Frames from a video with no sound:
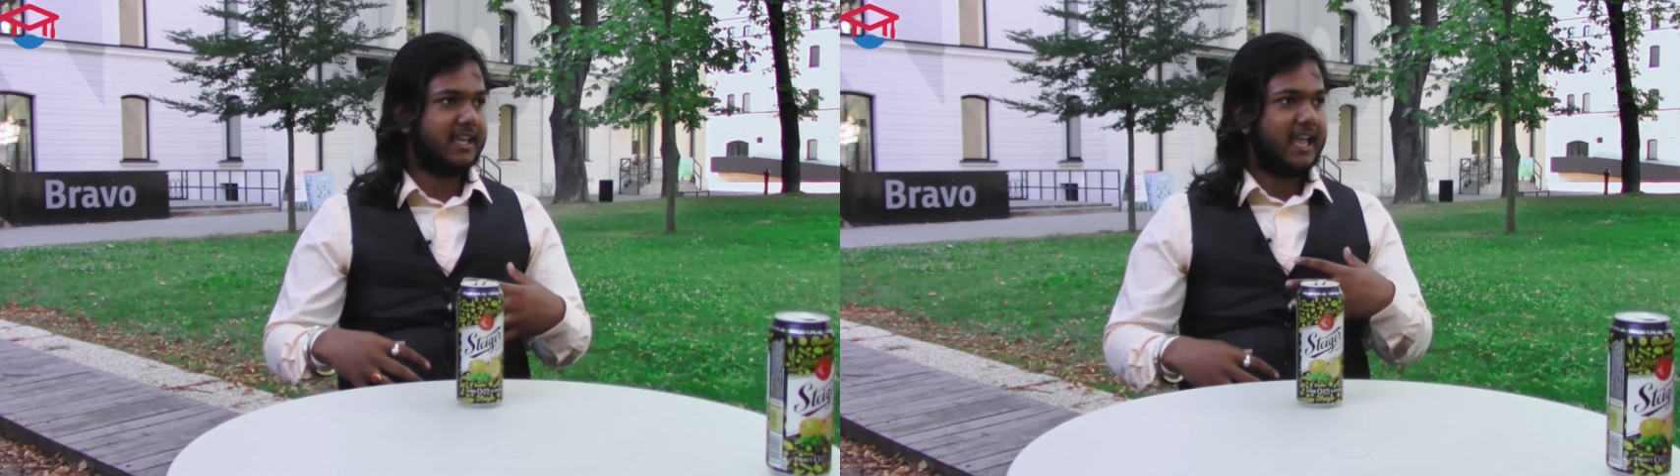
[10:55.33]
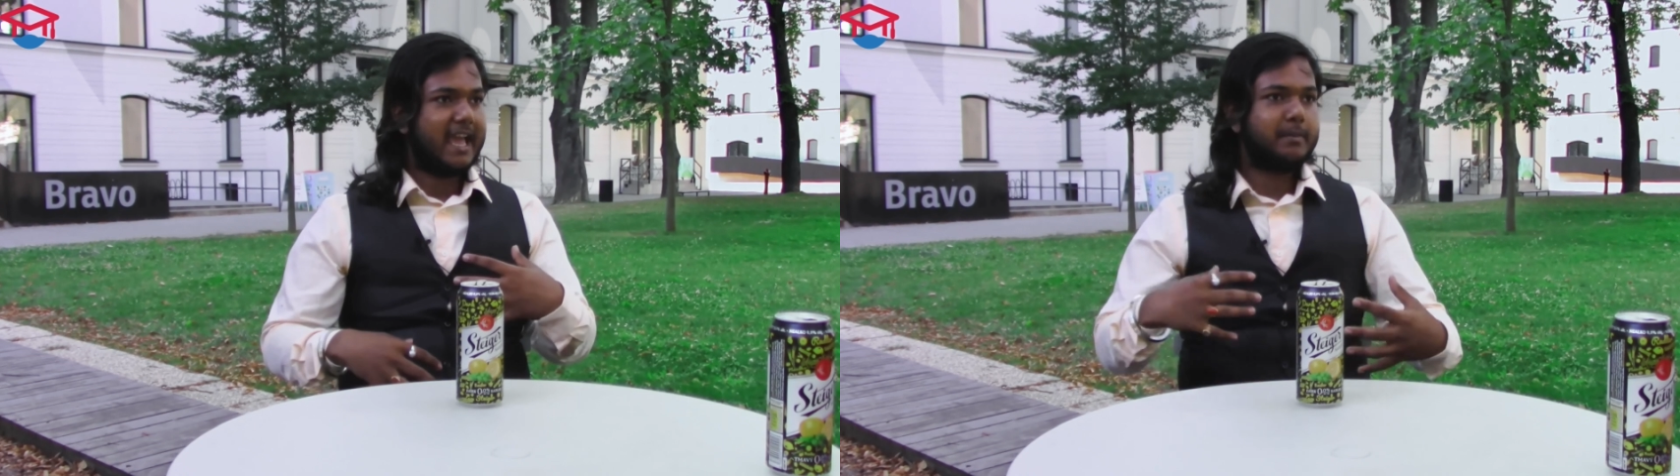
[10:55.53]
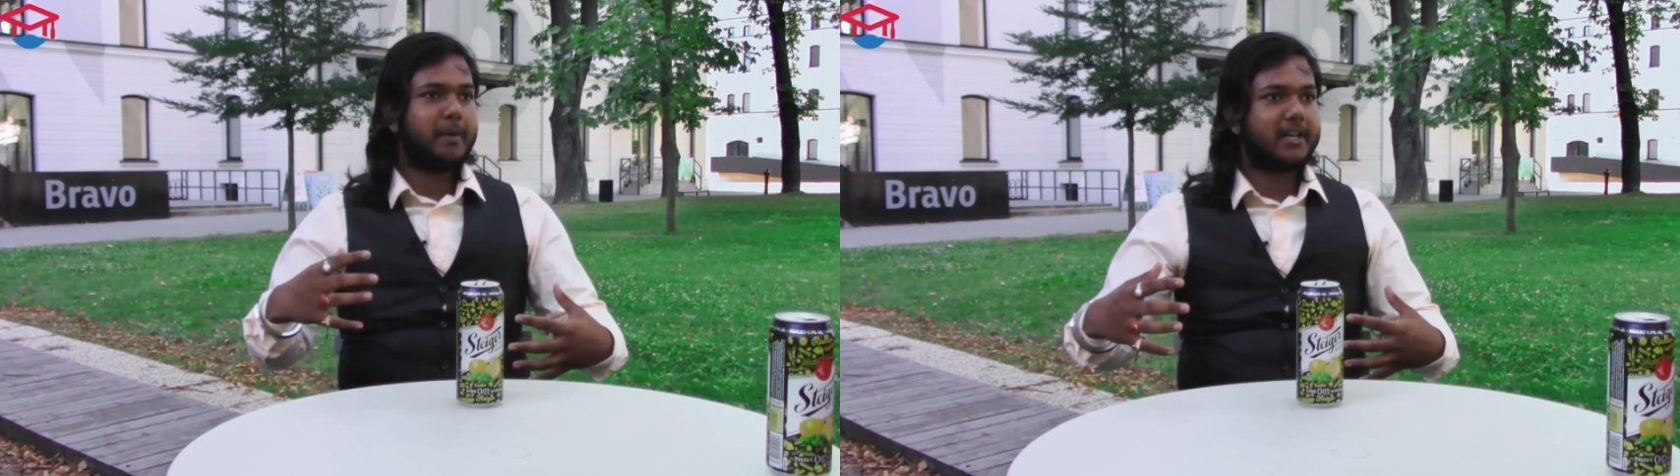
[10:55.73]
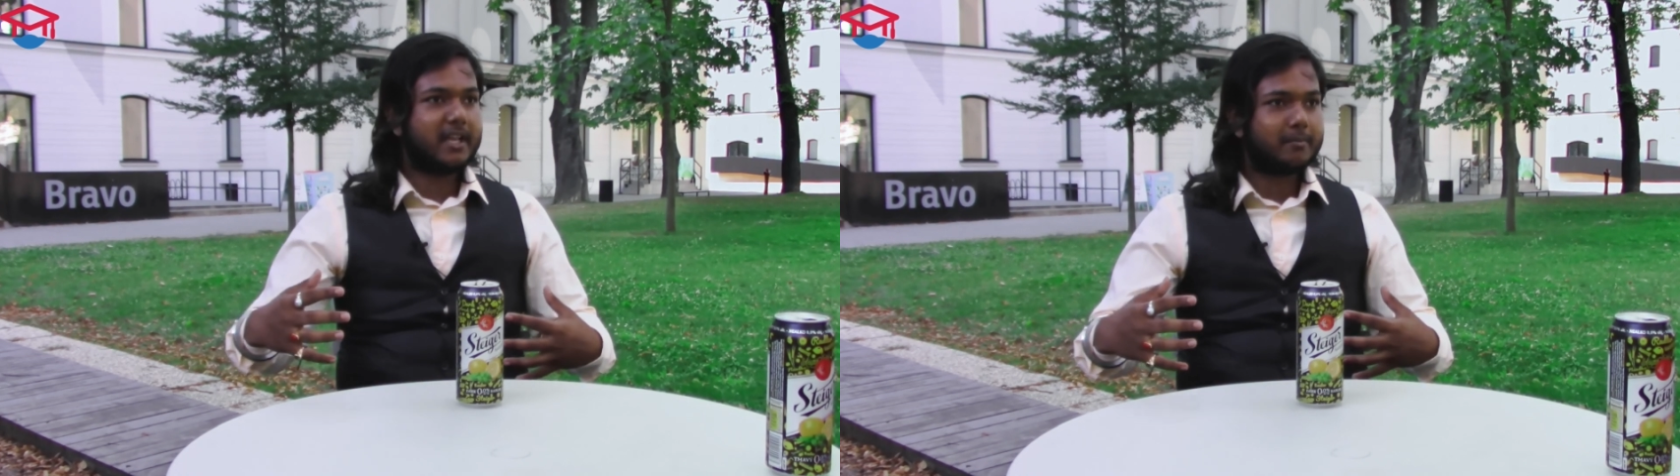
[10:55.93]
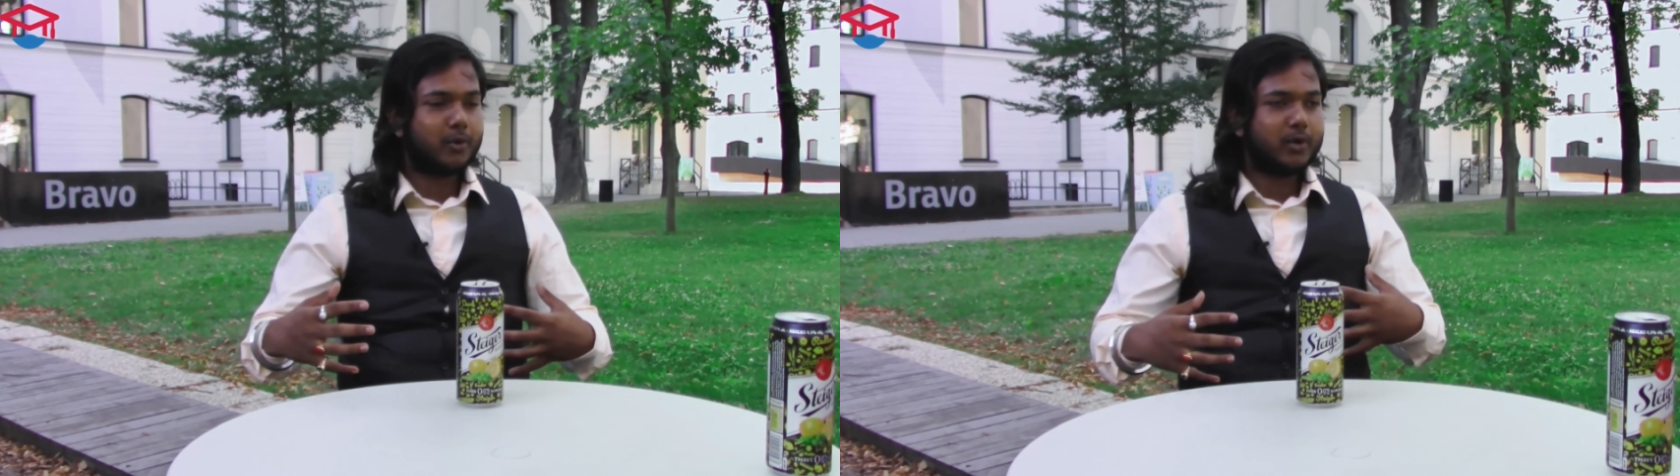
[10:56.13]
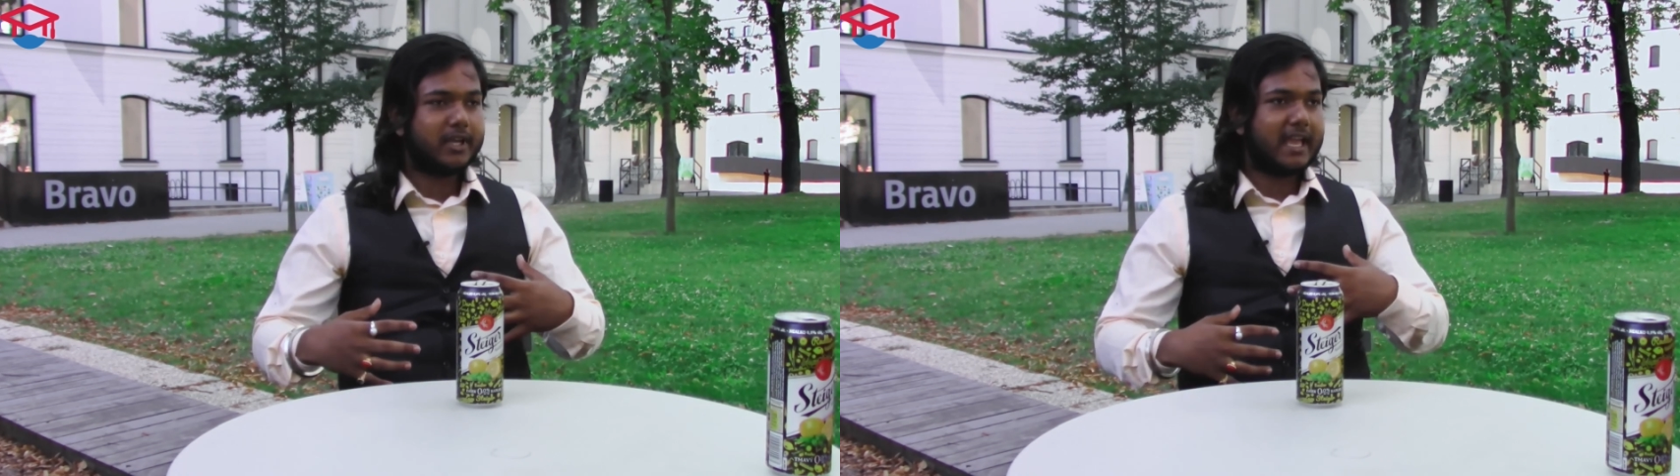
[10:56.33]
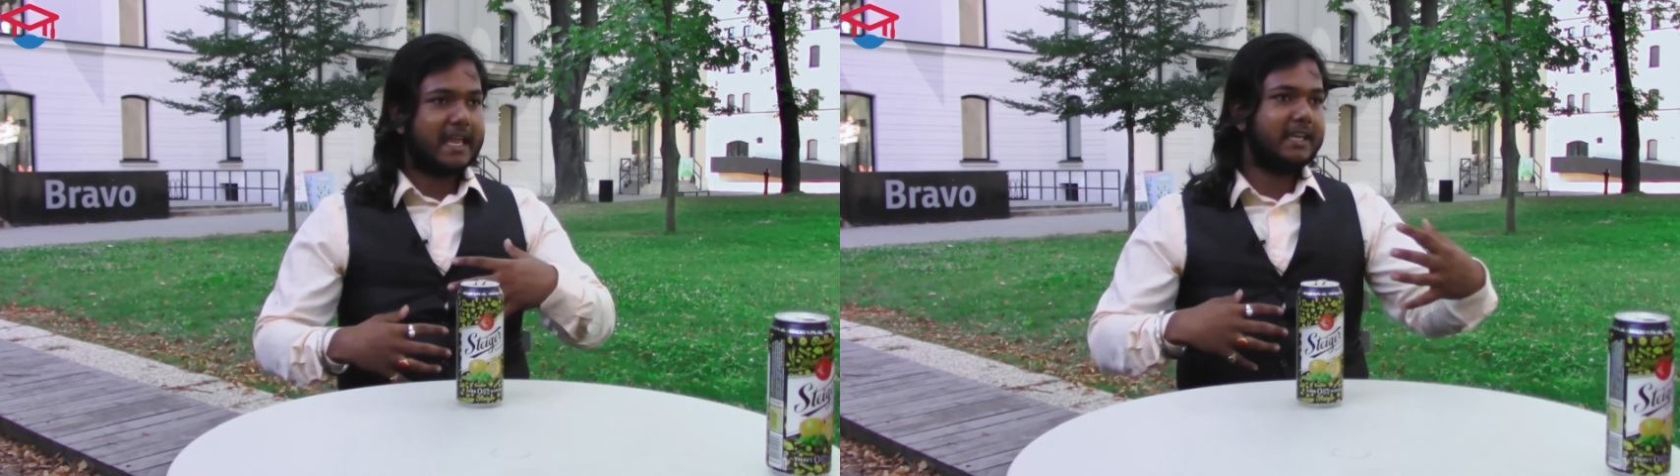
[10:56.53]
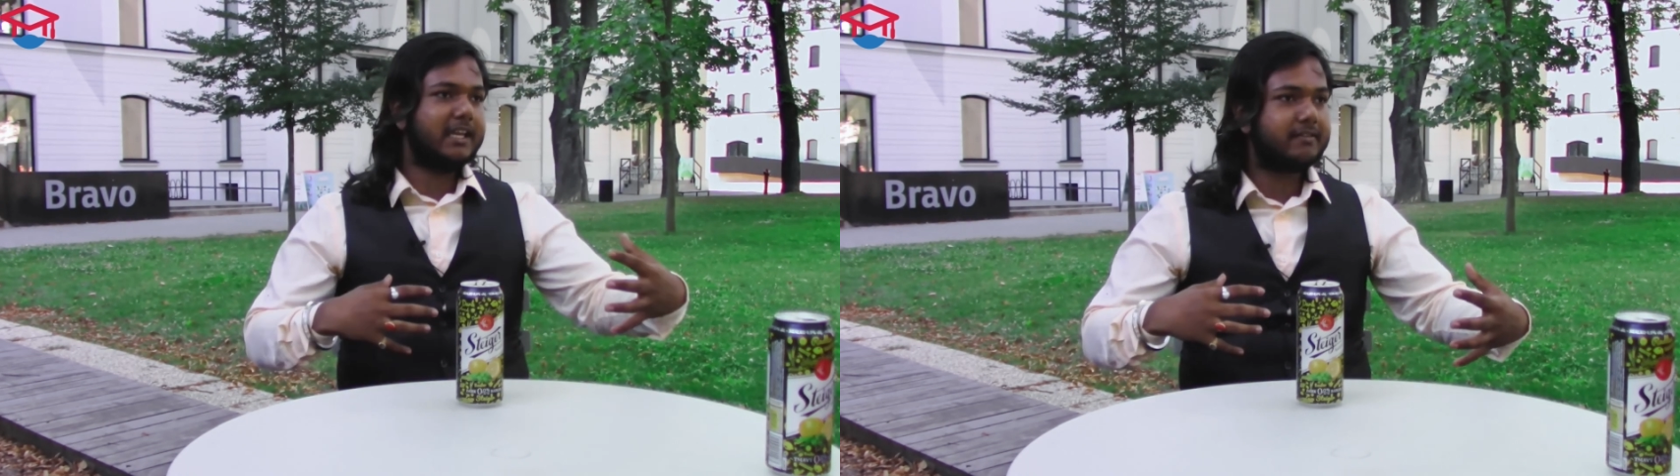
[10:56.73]
Mm-hmm. Any party I'm going,
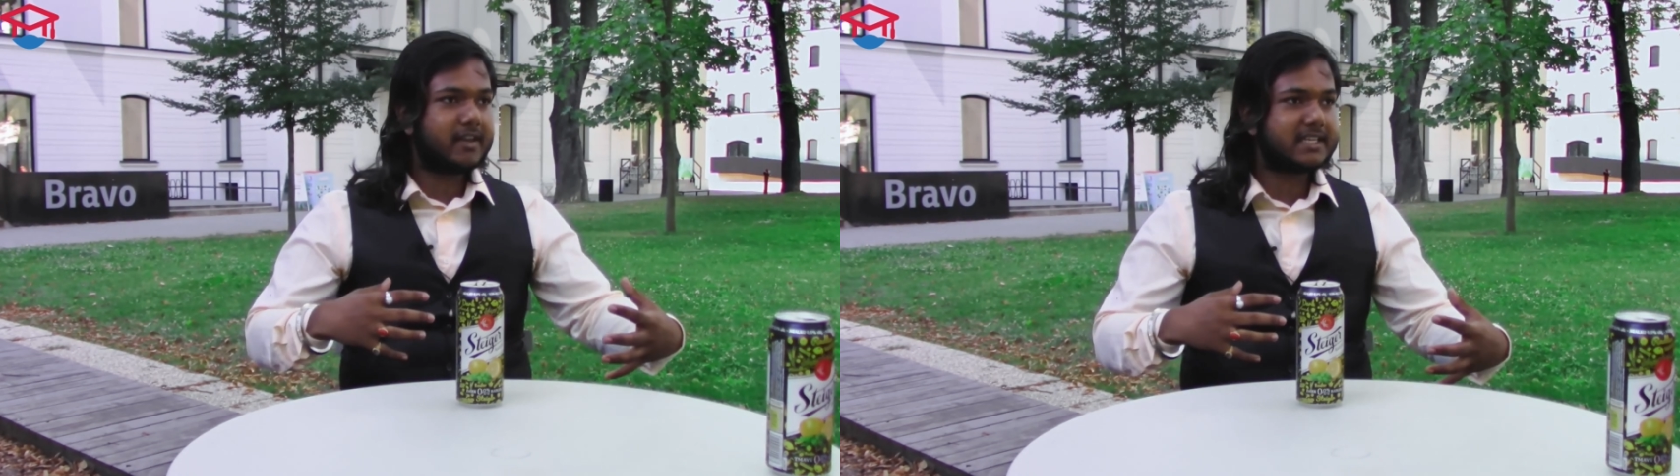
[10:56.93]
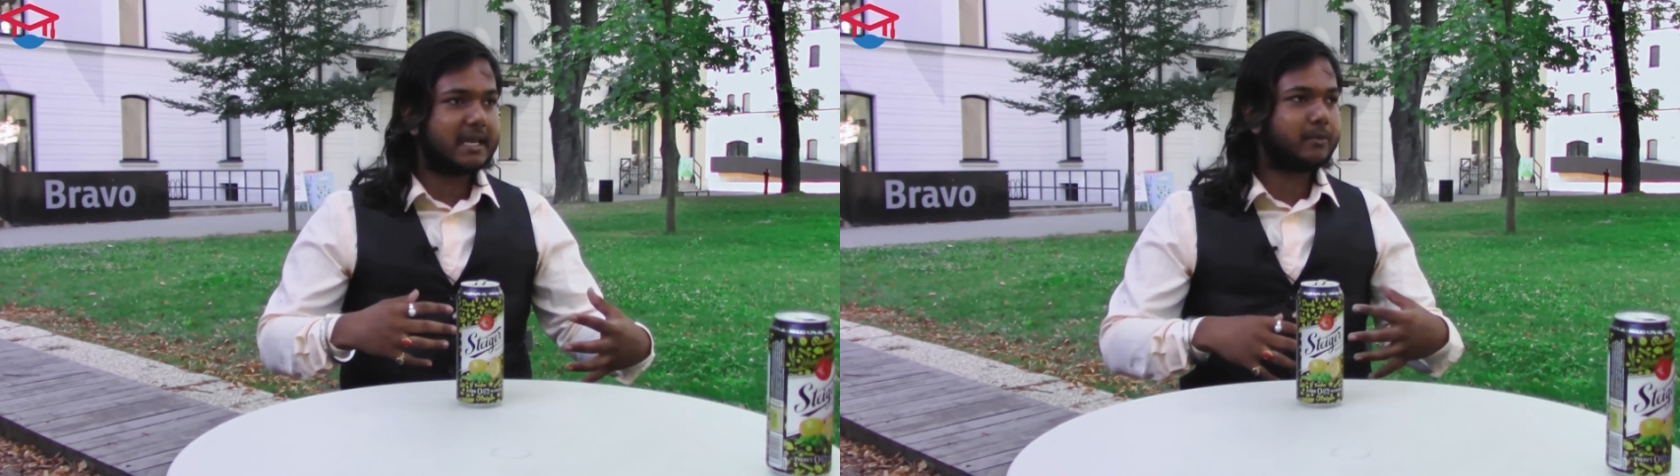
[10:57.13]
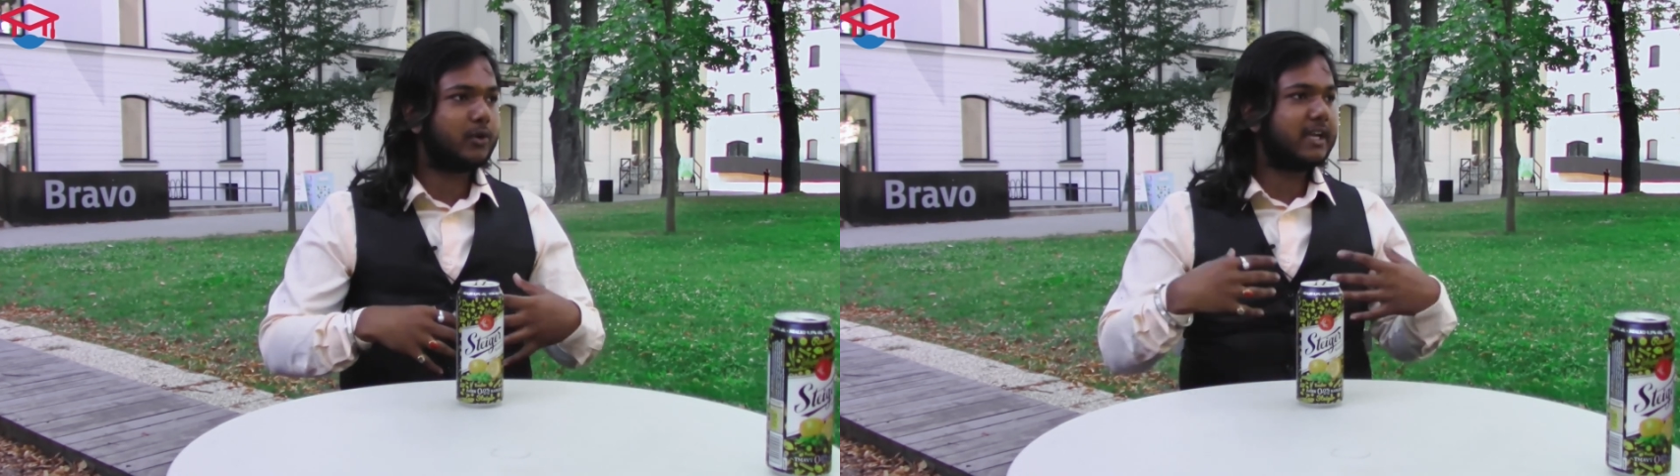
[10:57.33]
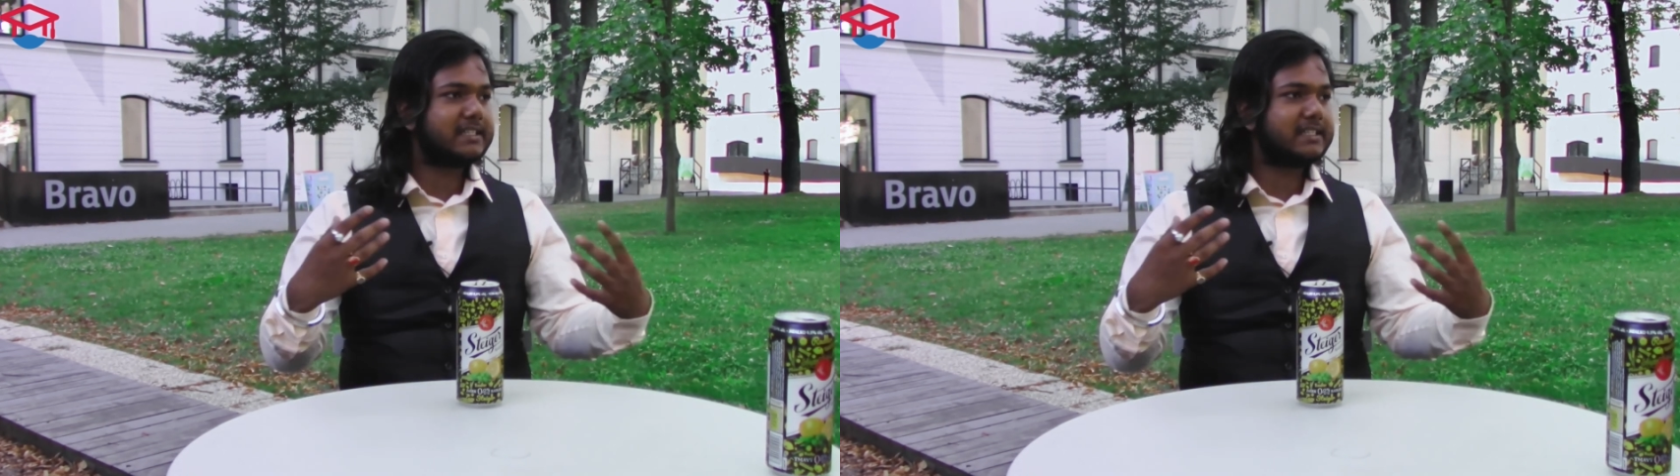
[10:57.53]
any event I'm going,